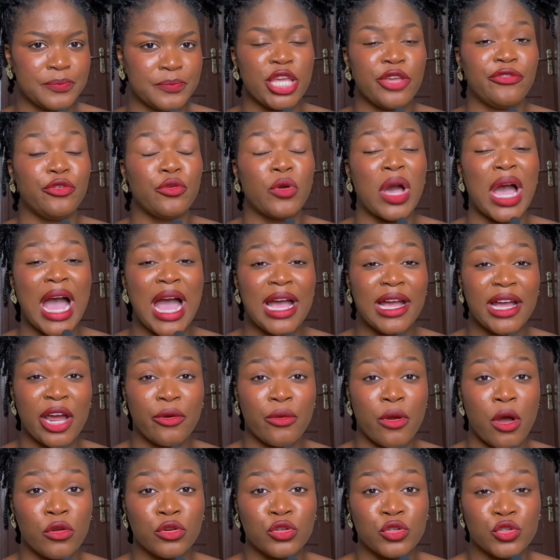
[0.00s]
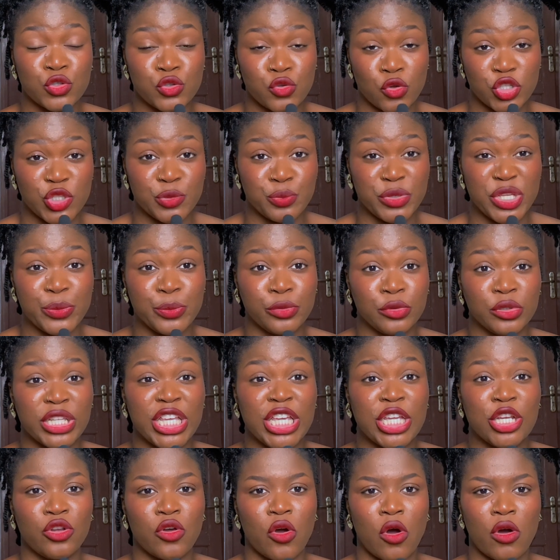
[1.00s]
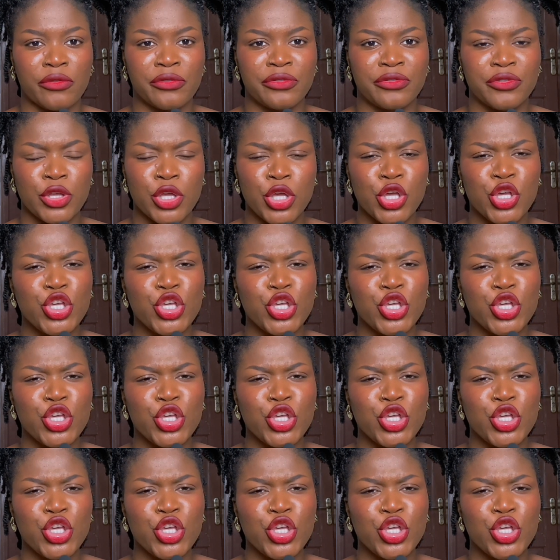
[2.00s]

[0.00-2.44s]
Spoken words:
If you hang around such people enough,